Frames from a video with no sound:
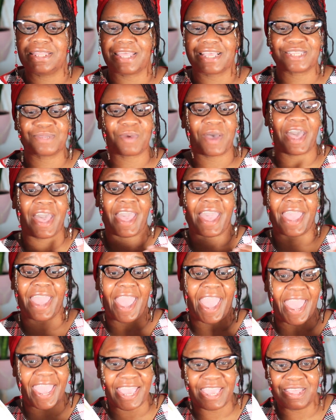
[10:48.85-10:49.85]
That's why I
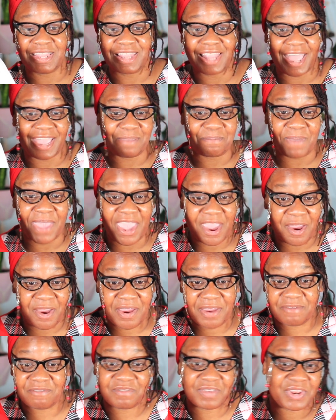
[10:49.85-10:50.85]
hate like parrot